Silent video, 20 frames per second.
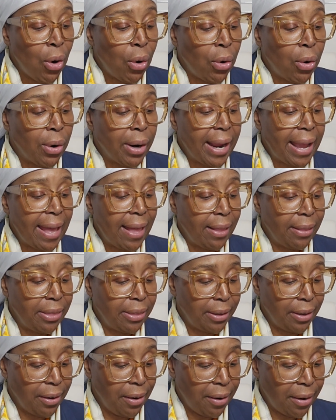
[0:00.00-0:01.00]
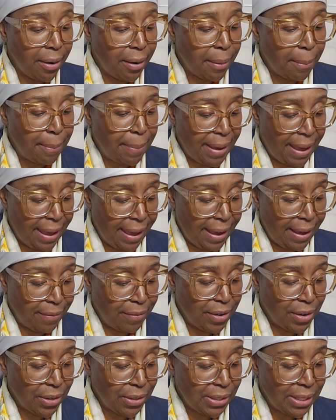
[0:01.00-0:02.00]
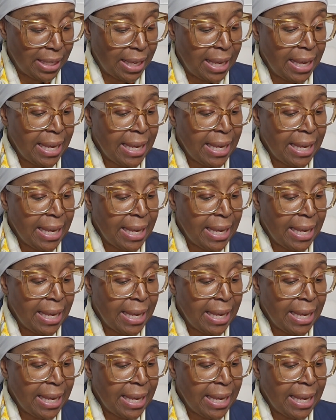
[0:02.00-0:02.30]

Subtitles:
or healthier behaviors.